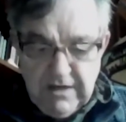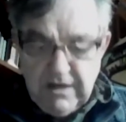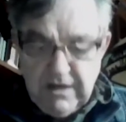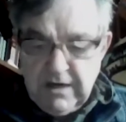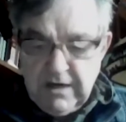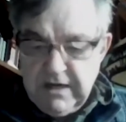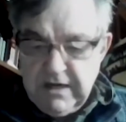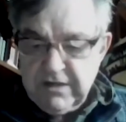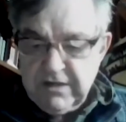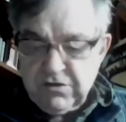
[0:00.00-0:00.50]

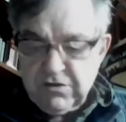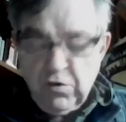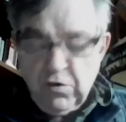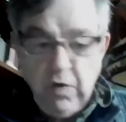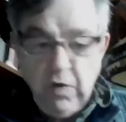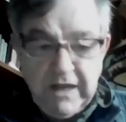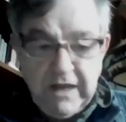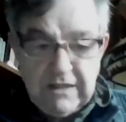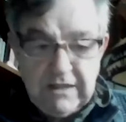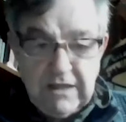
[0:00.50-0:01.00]
Uh, it's
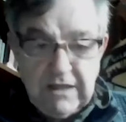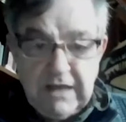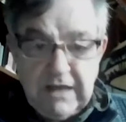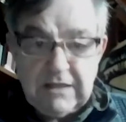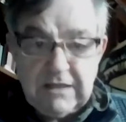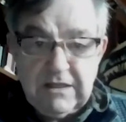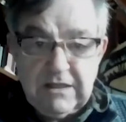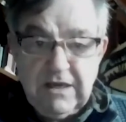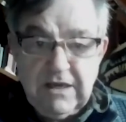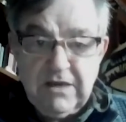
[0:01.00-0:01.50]
quite
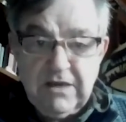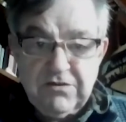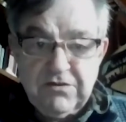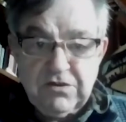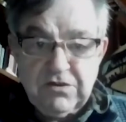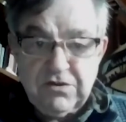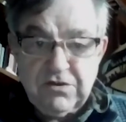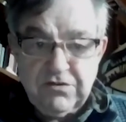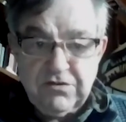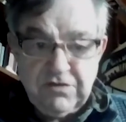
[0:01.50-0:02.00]
likely it's a
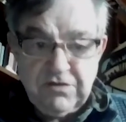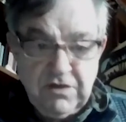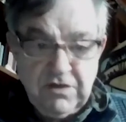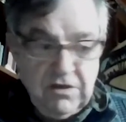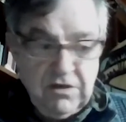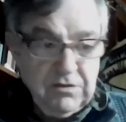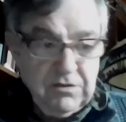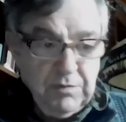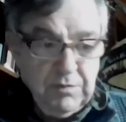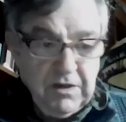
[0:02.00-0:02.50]

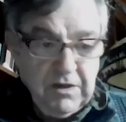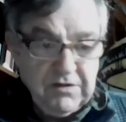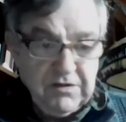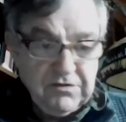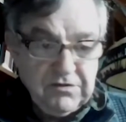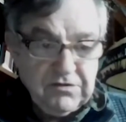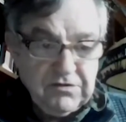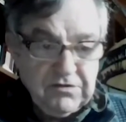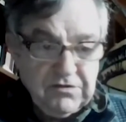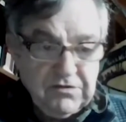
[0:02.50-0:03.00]
disease because
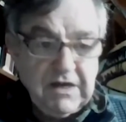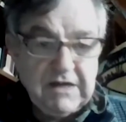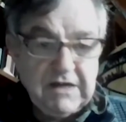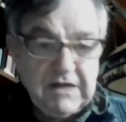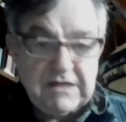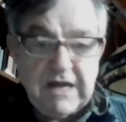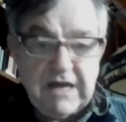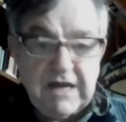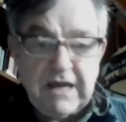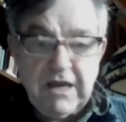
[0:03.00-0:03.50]
it's not
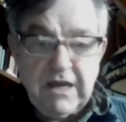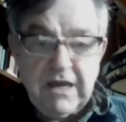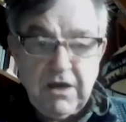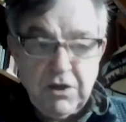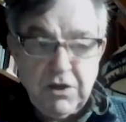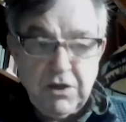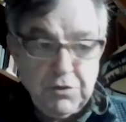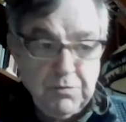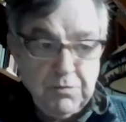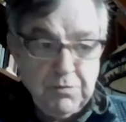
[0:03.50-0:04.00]
attacking
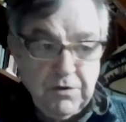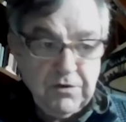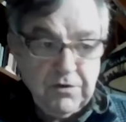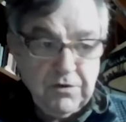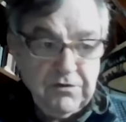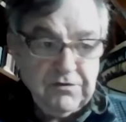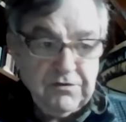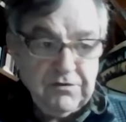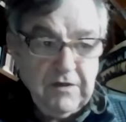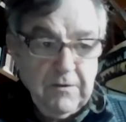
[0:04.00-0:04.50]
other
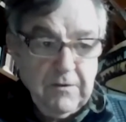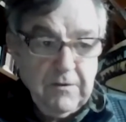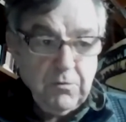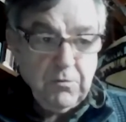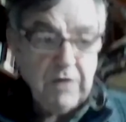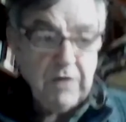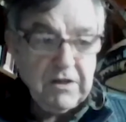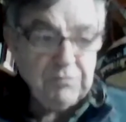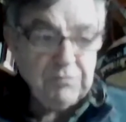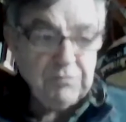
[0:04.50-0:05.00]
birds,
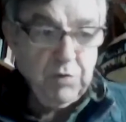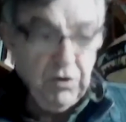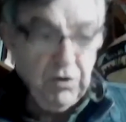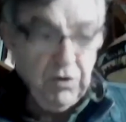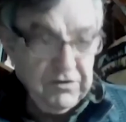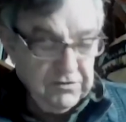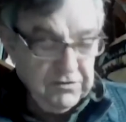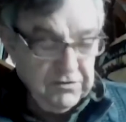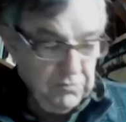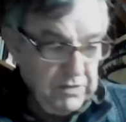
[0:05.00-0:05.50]
whereas
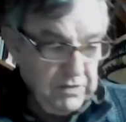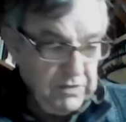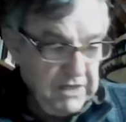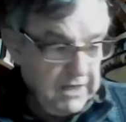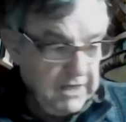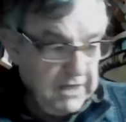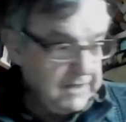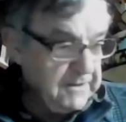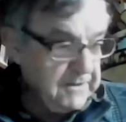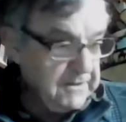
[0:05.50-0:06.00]
poison would
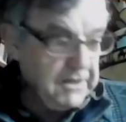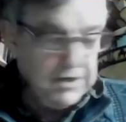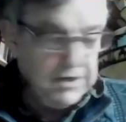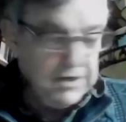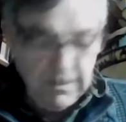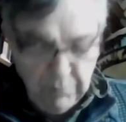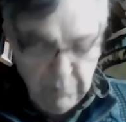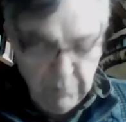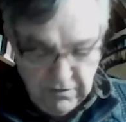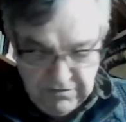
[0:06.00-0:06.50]
get a
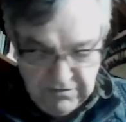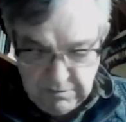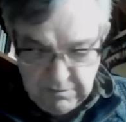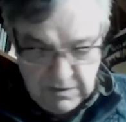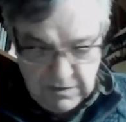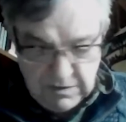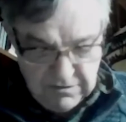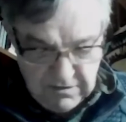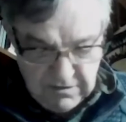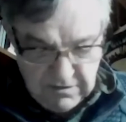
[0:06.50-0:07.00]
number of
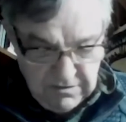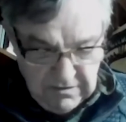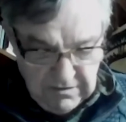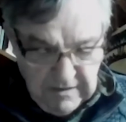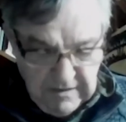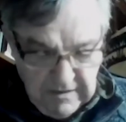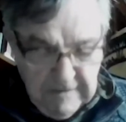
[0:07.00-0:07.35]
species.